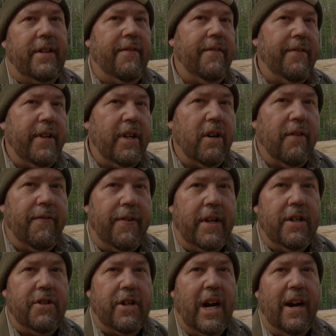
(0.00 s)
and, you know,
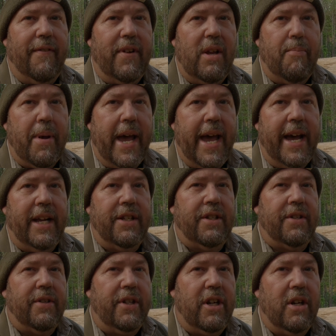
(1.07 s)
finished RV
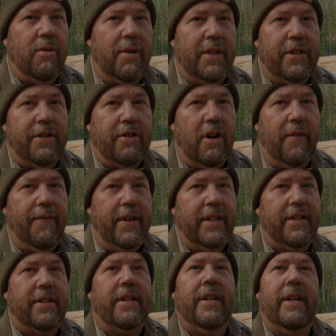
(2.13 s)
pads, you know, with the
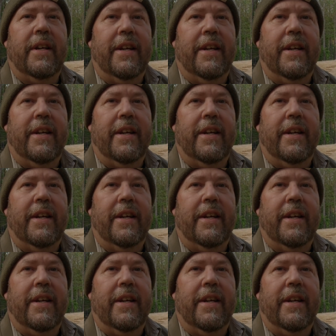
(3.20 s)
surface.